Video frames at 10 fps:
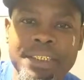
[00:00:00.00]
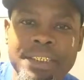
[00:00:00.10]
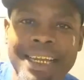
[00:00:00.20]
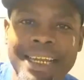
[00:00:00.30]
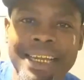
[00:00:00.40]

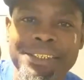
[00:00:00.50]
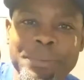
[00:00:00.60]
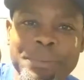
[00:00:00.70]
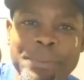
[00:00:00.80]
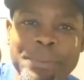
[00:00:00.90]
I hear you
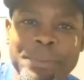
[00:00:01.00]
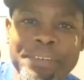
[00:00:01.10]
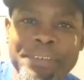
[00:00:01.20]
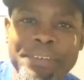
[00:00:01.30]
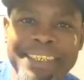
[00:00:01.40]
preach,
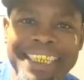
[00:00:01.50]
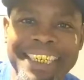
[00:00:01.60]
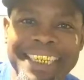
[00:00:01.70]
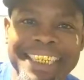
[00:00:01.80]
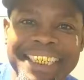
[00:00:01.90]

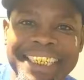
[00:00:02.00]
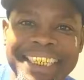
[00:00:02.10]
fam.